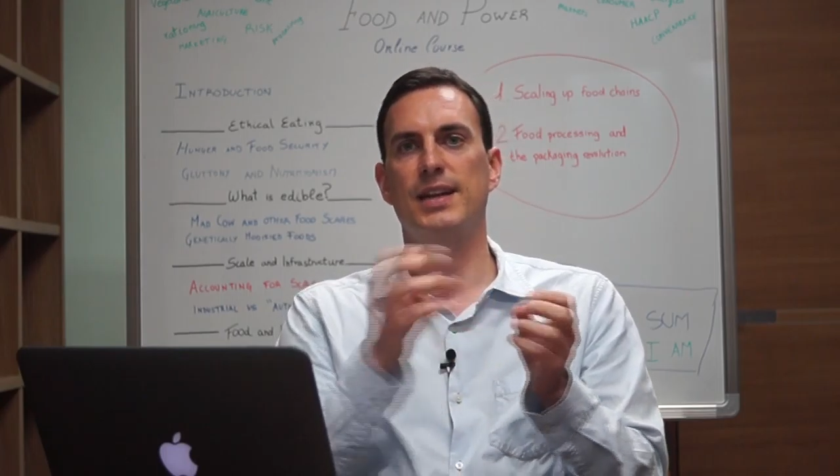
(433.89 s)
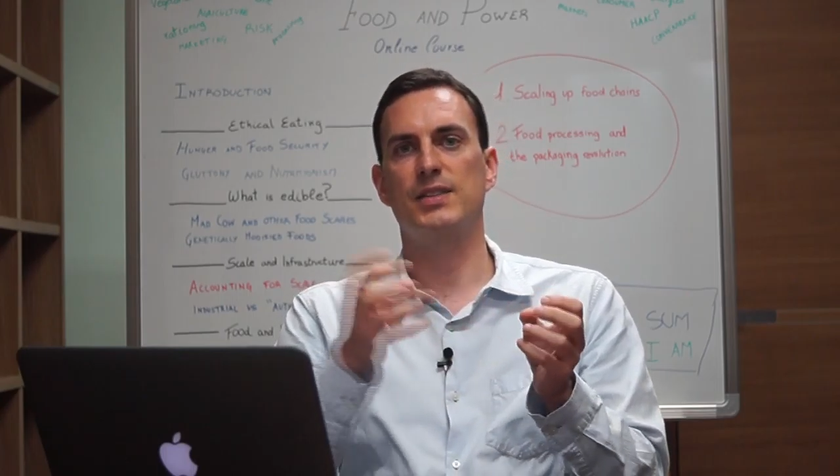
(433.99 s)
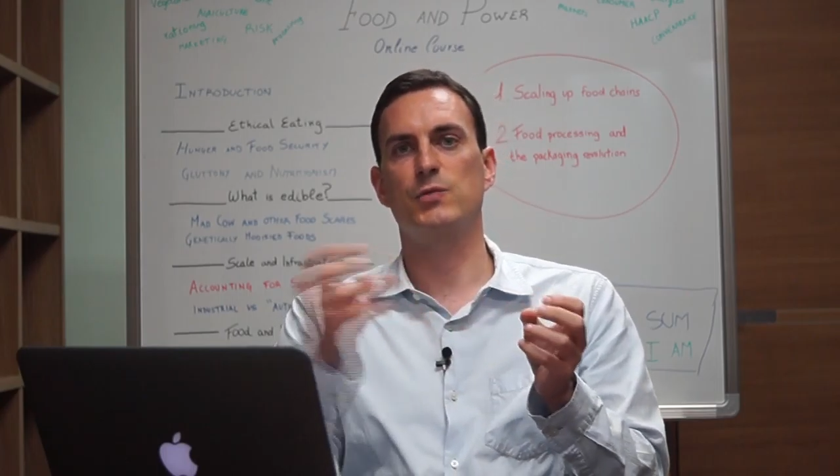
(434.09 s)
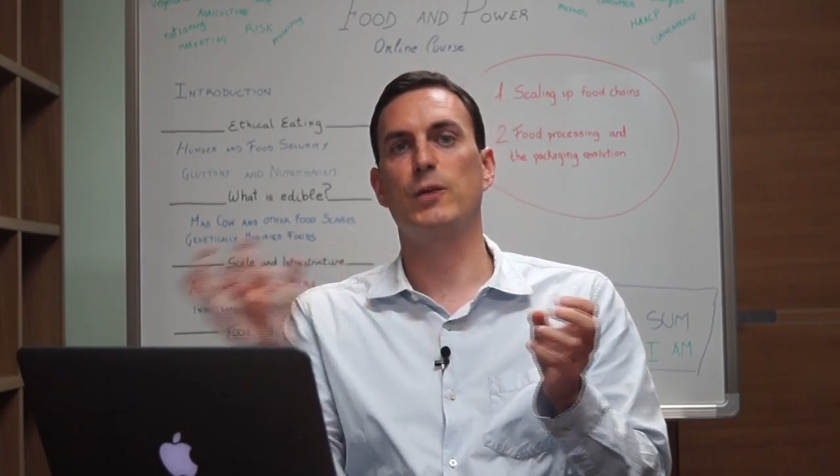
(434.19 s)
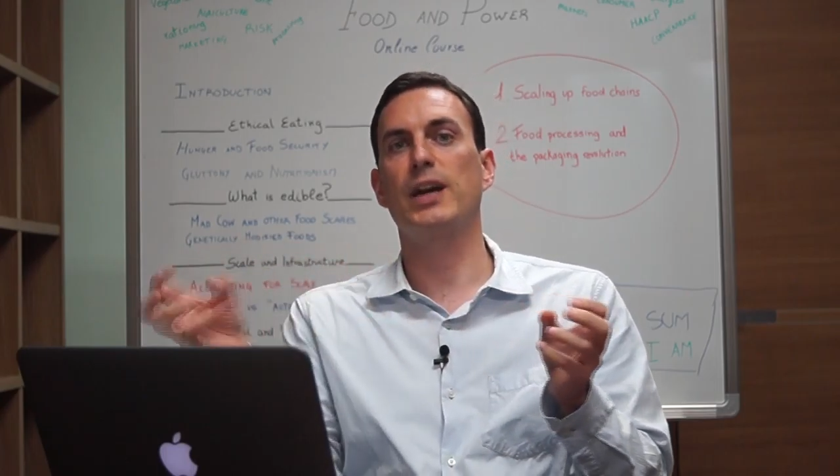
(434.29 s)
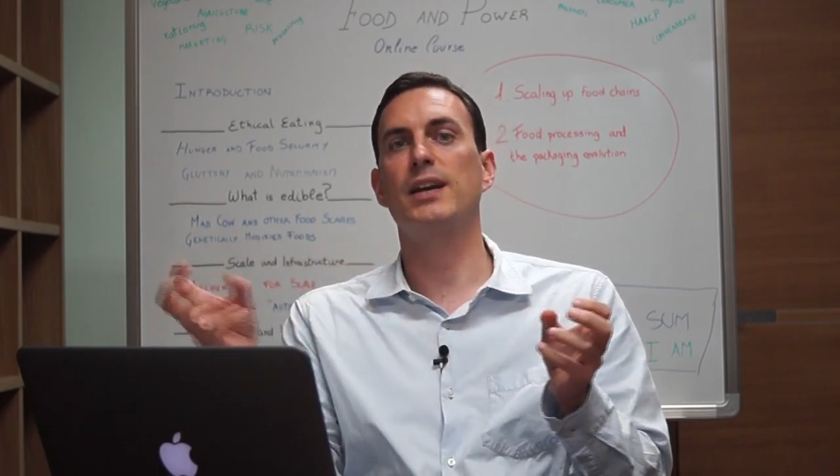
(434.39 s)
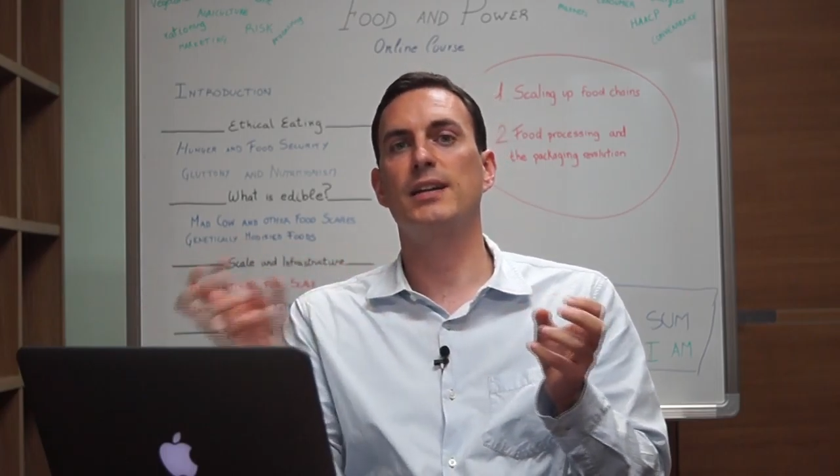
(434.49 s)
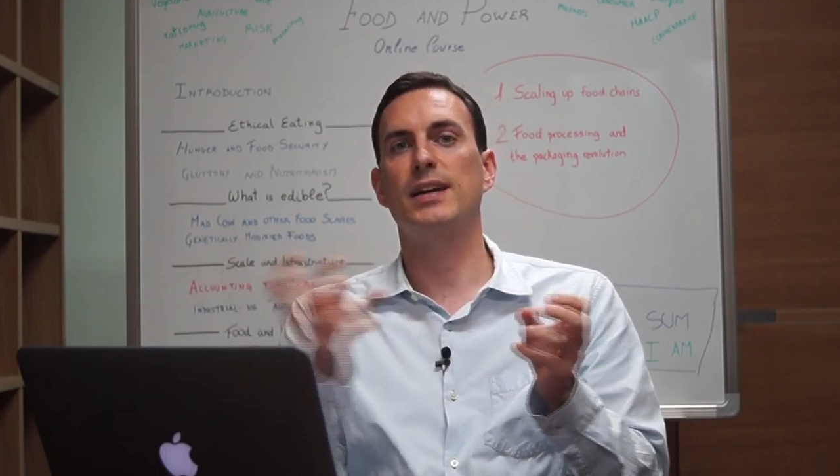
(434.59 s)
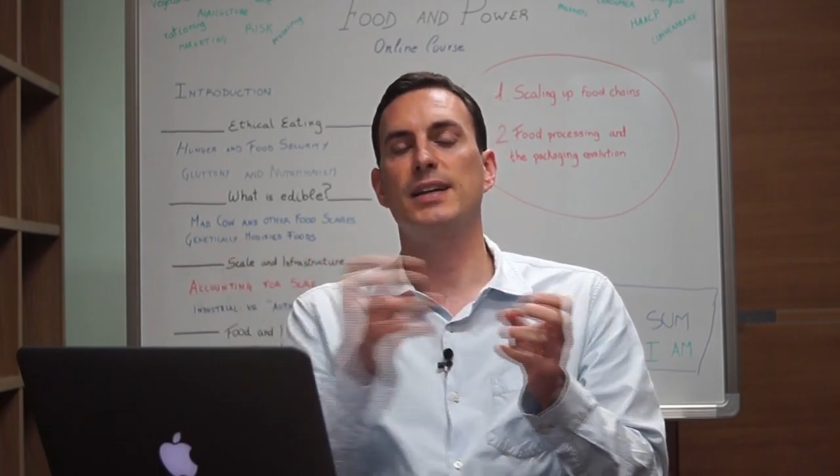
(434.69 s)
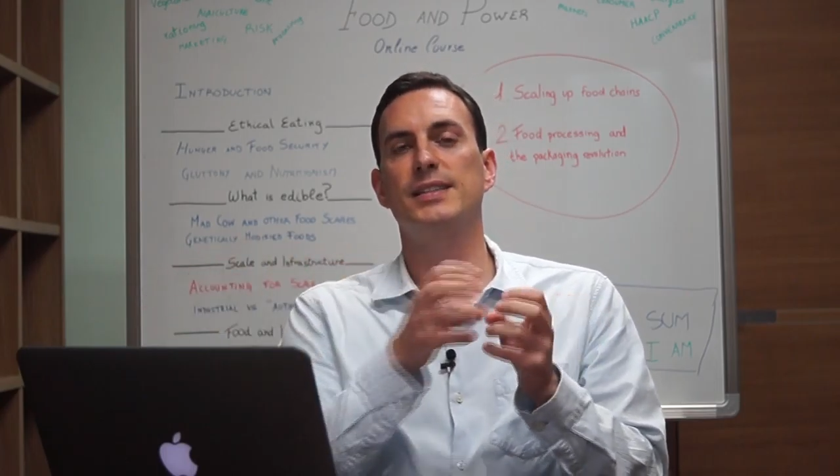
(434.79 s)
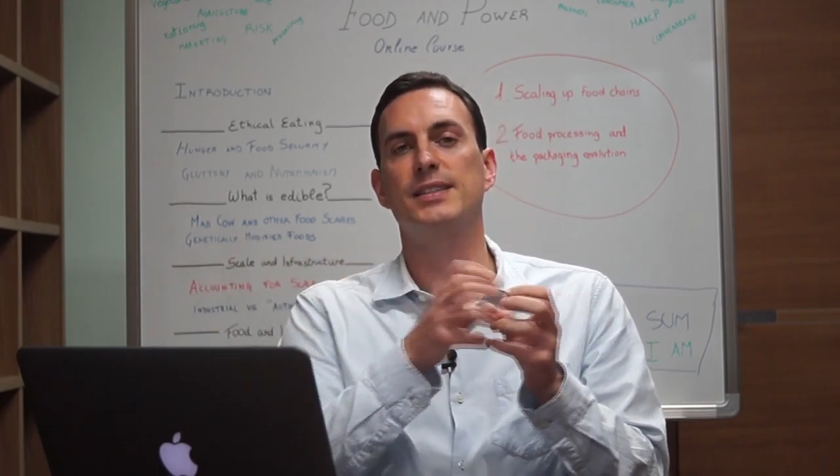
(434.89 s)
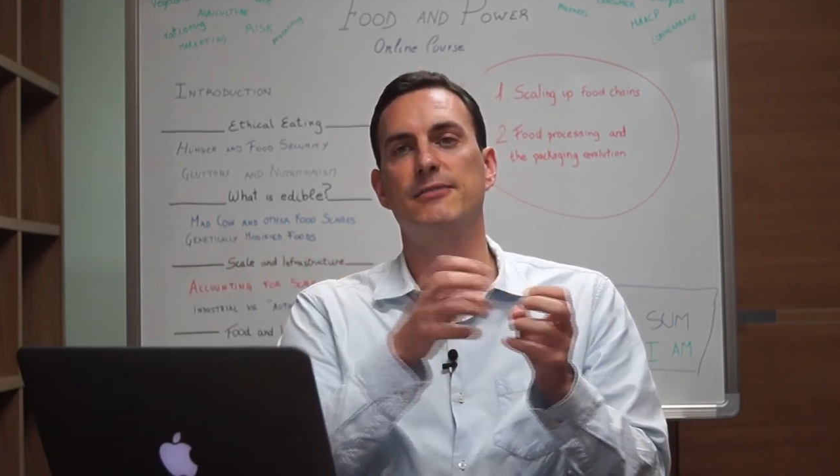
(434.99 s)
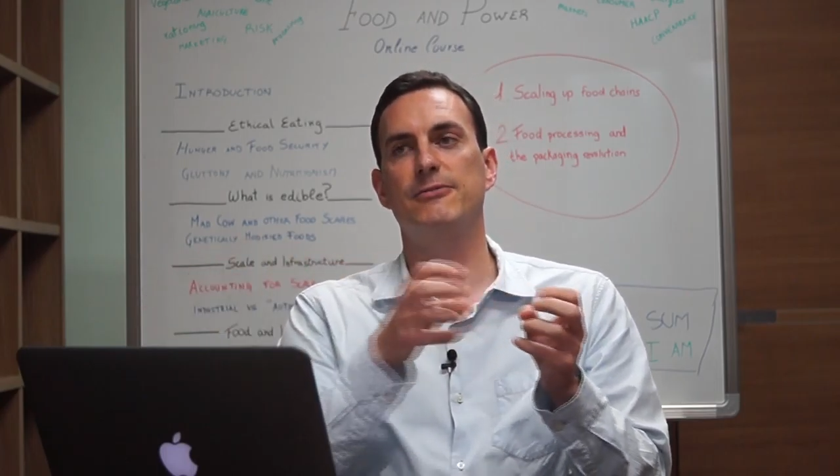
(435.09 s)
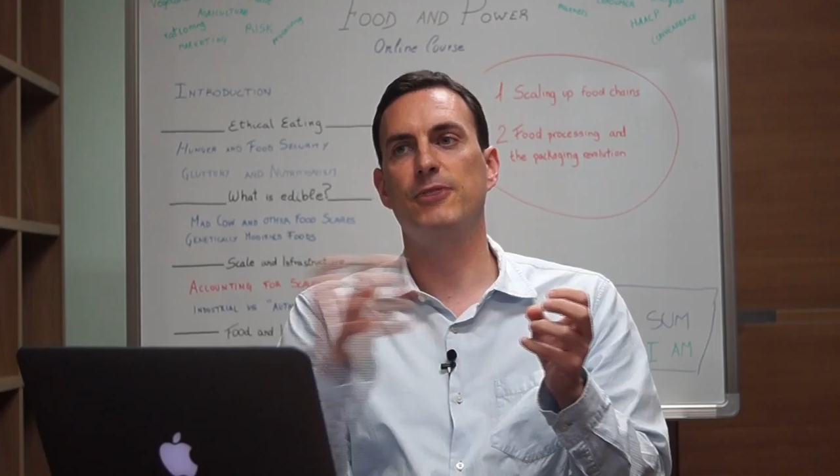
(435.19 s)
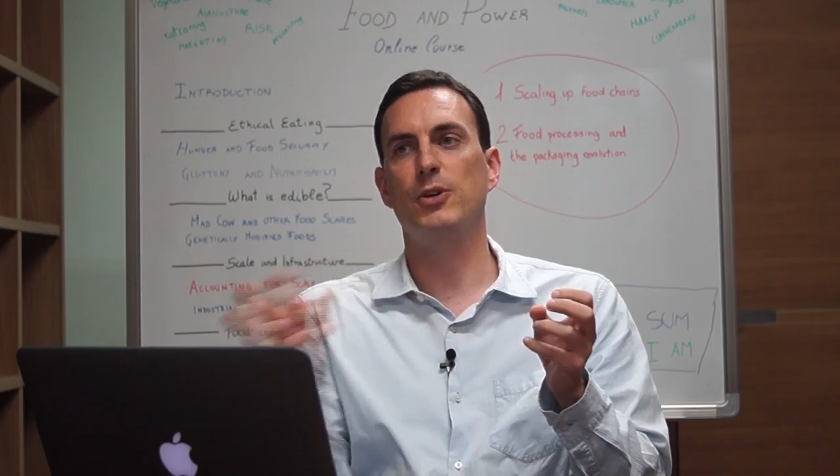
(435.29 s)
that it's recognized and